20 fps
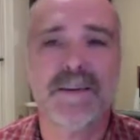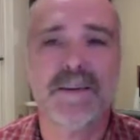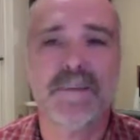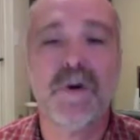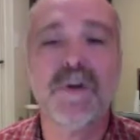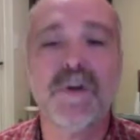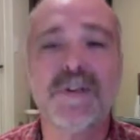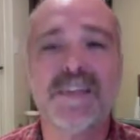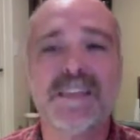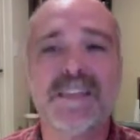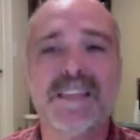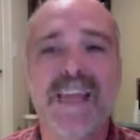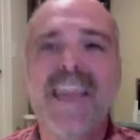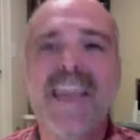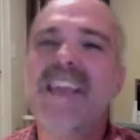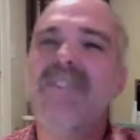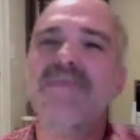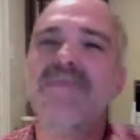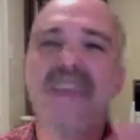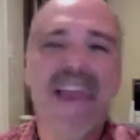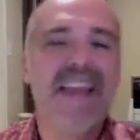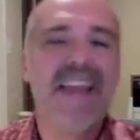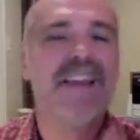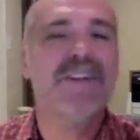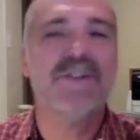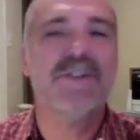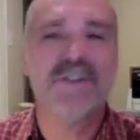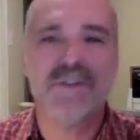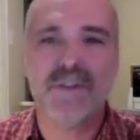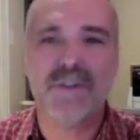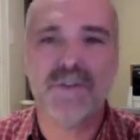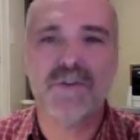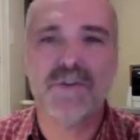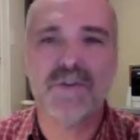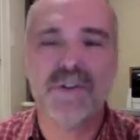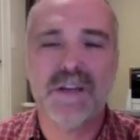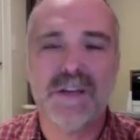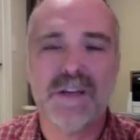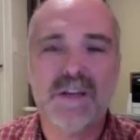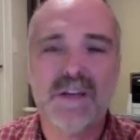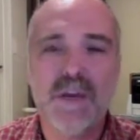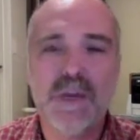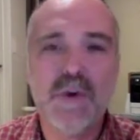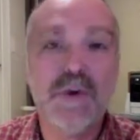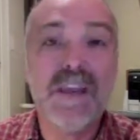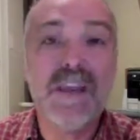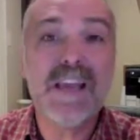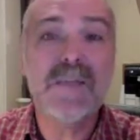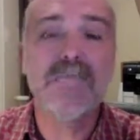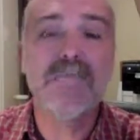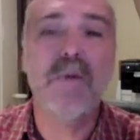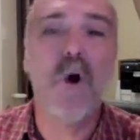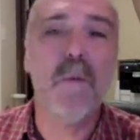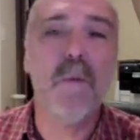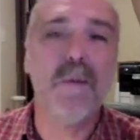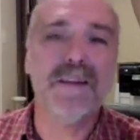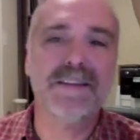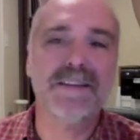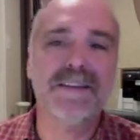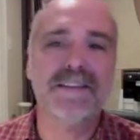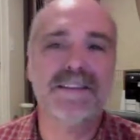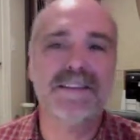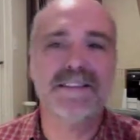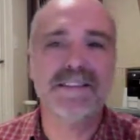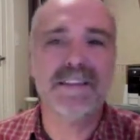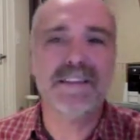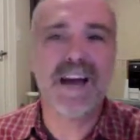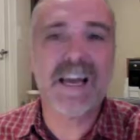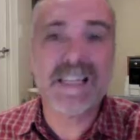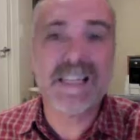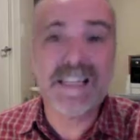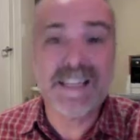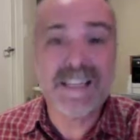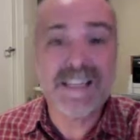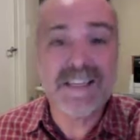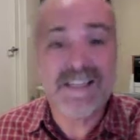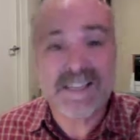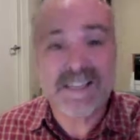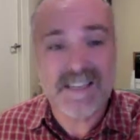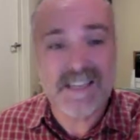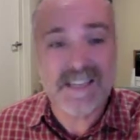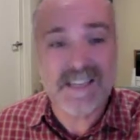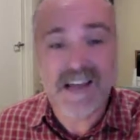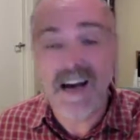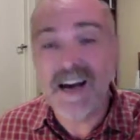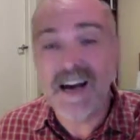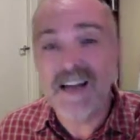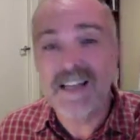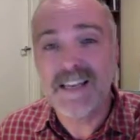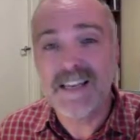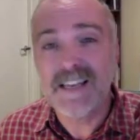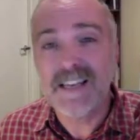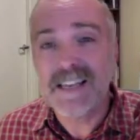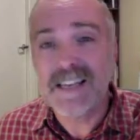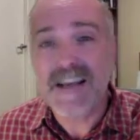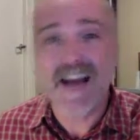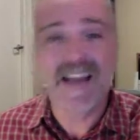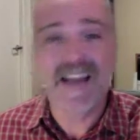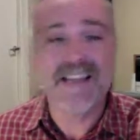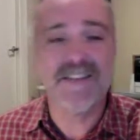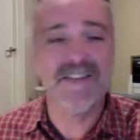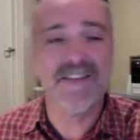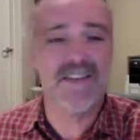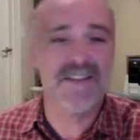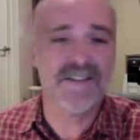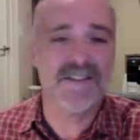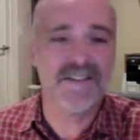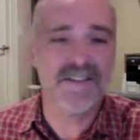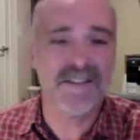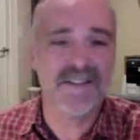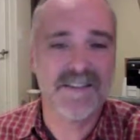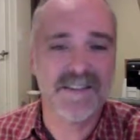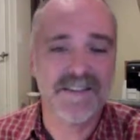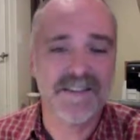Paul says, take advantage of those unique moments as God leads us and God guides us.